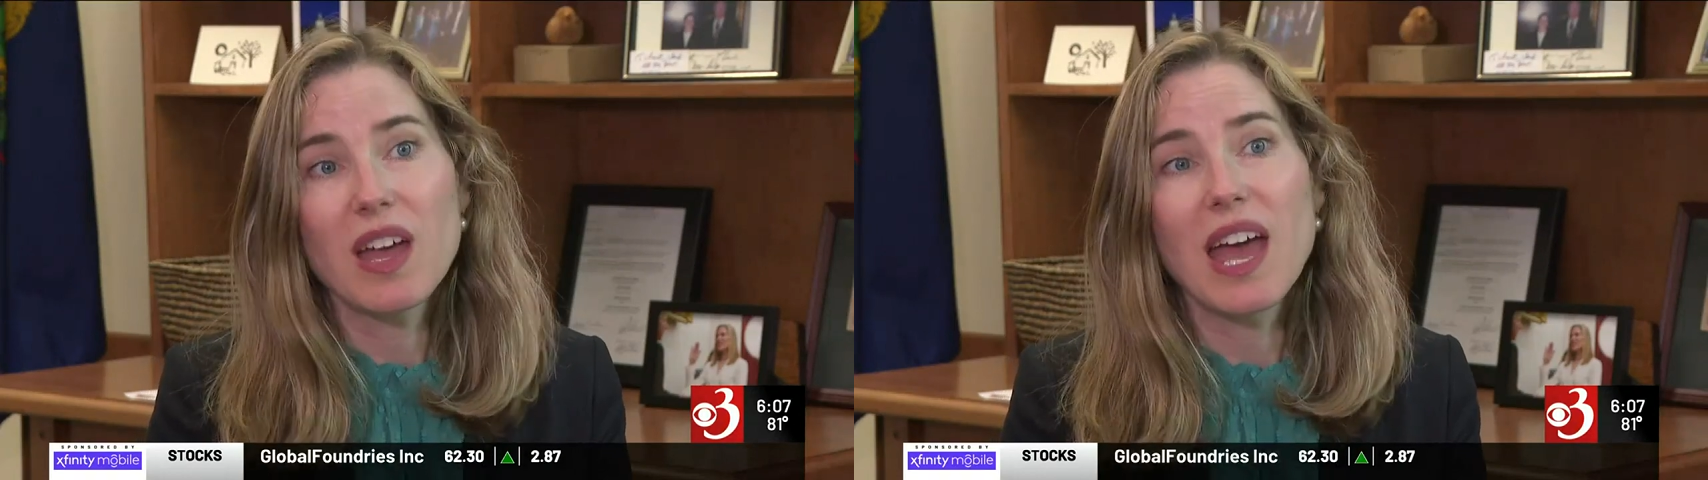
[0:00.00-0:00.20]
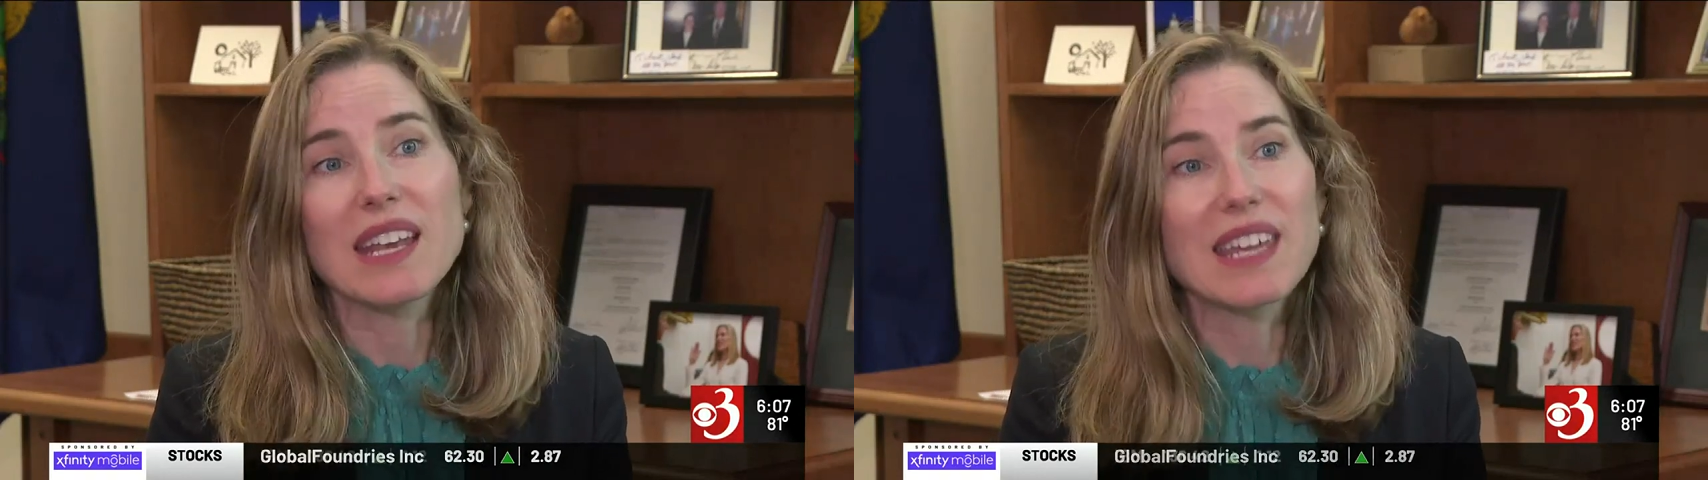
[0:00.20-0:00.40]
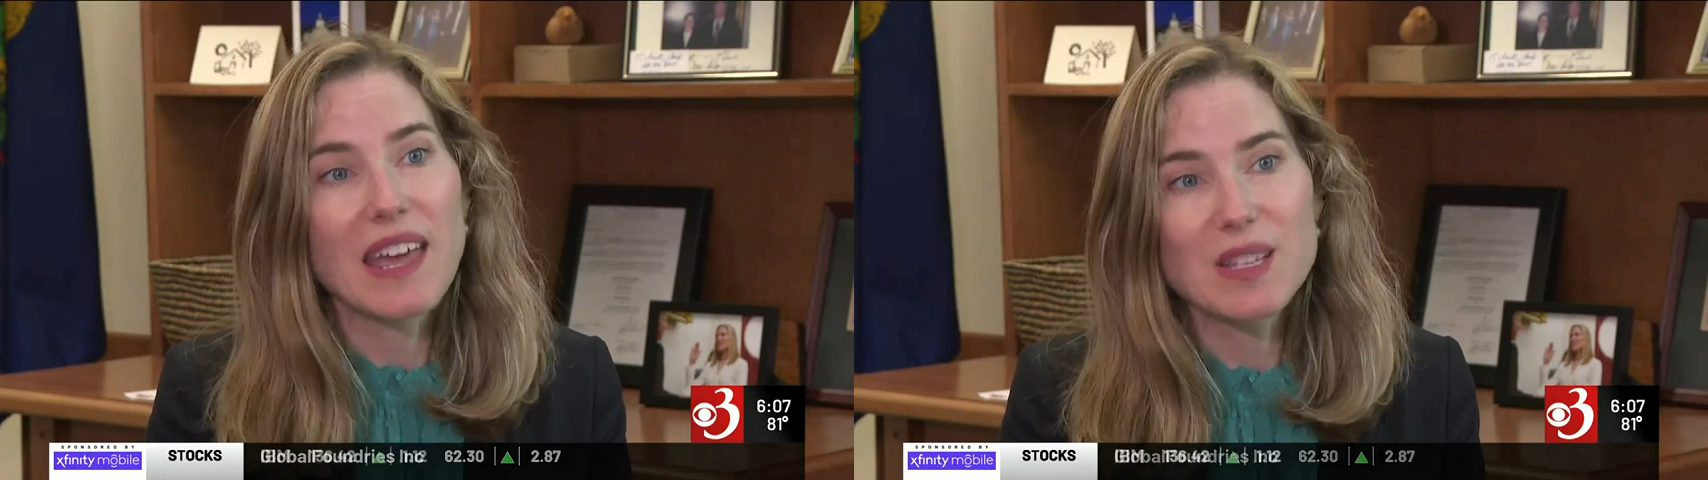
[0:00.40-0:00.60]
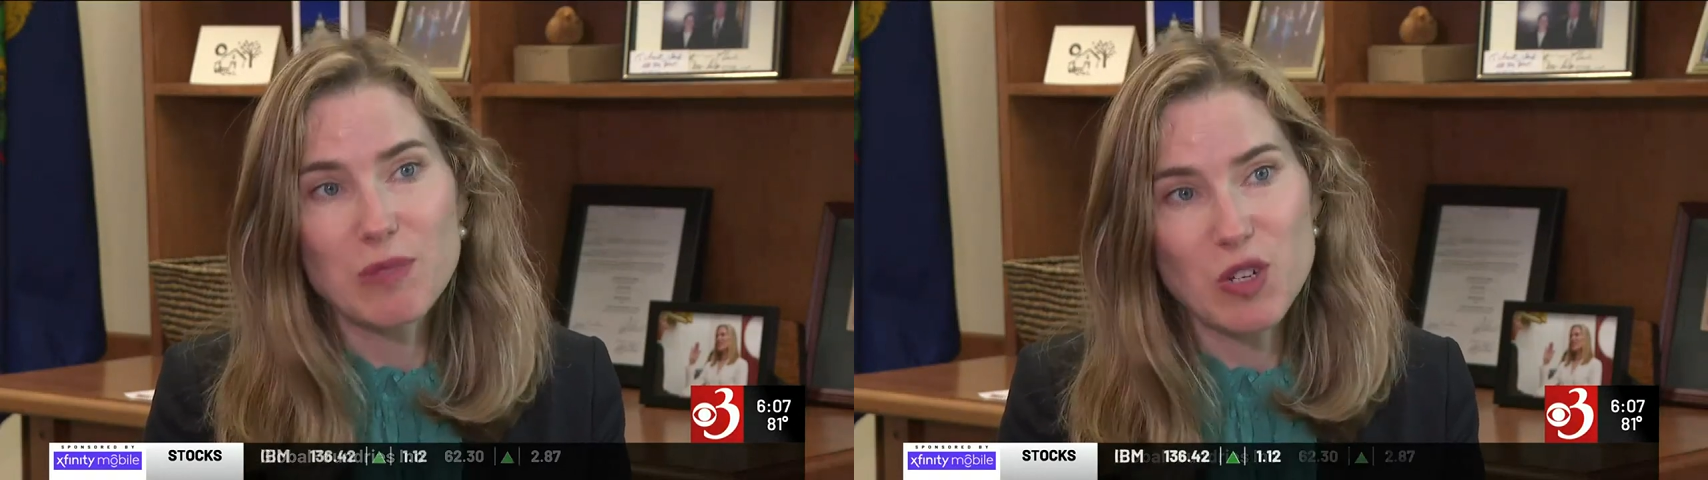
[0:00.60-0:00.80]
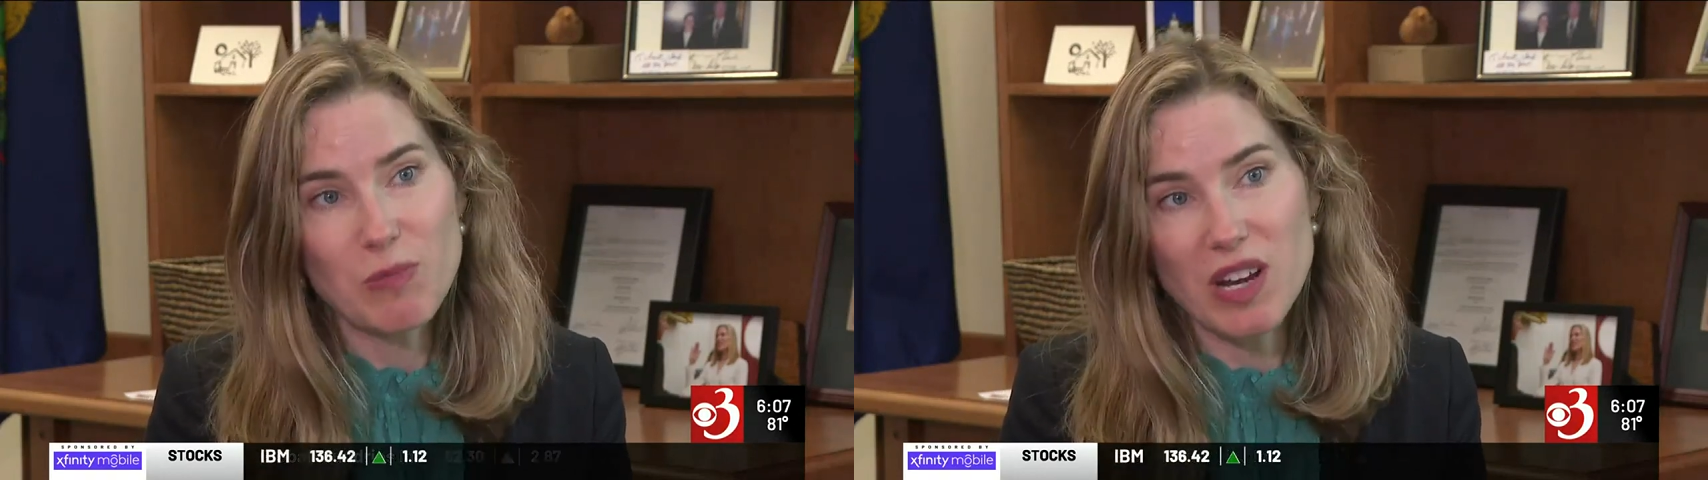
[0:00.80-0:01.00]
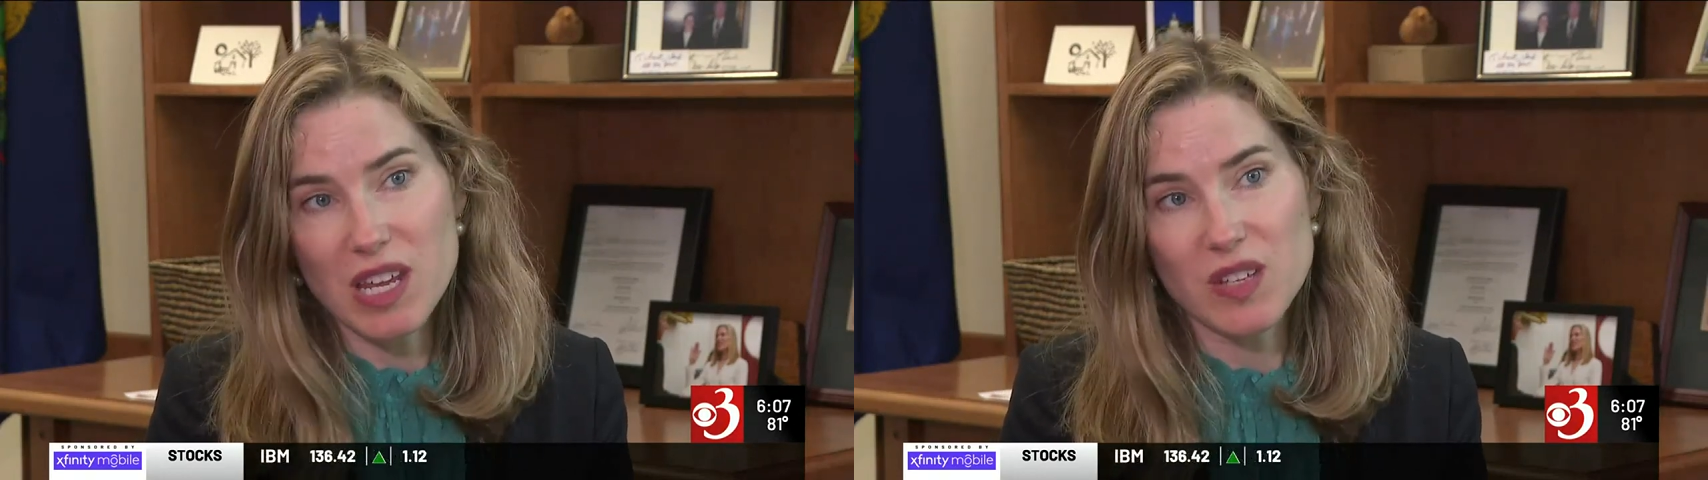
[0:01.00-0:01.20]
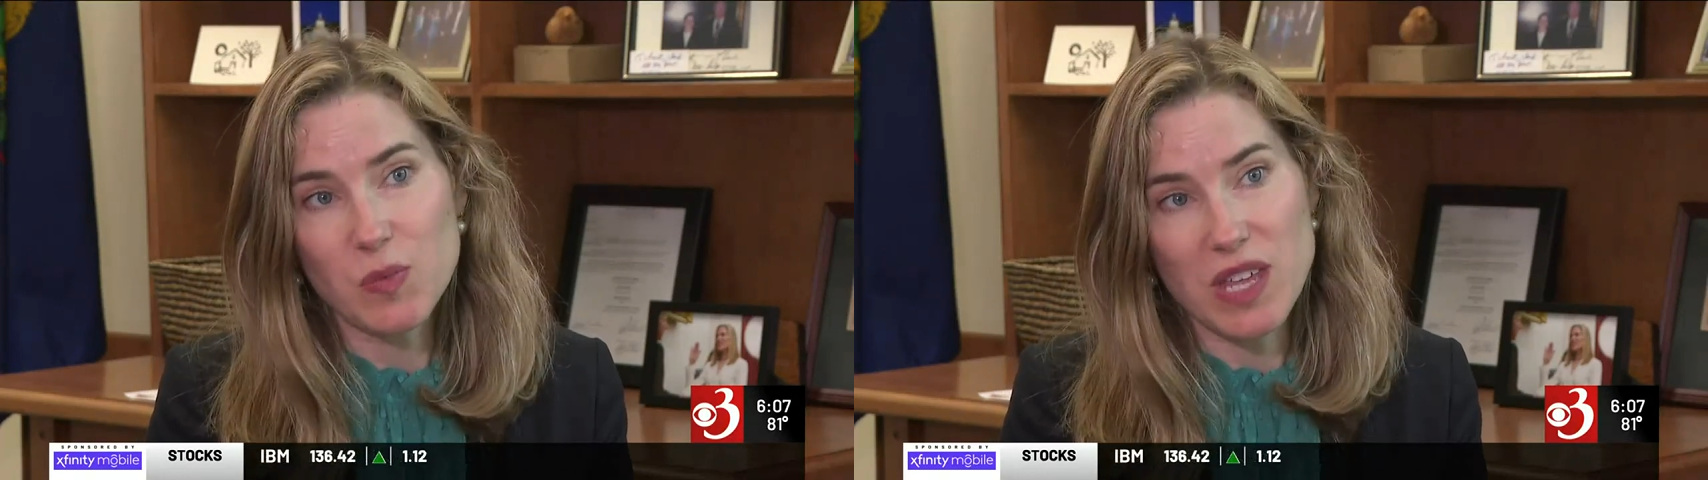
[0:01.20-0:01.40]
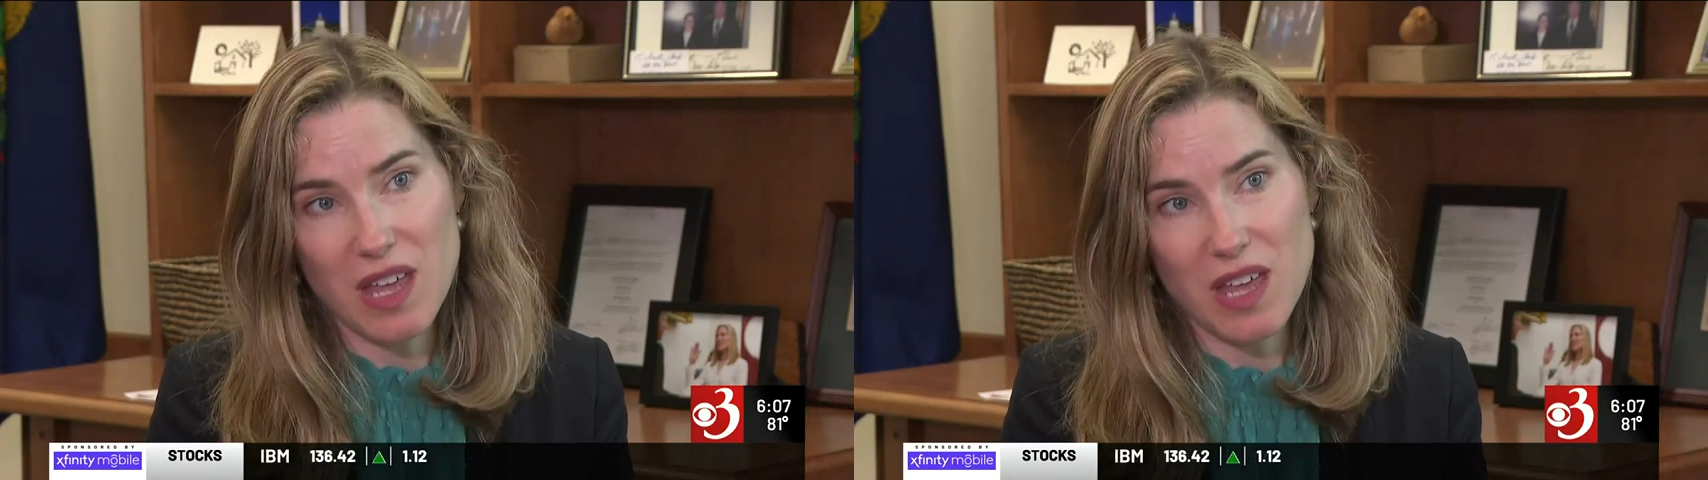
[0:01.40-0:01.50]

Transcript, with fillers: and get as much money as we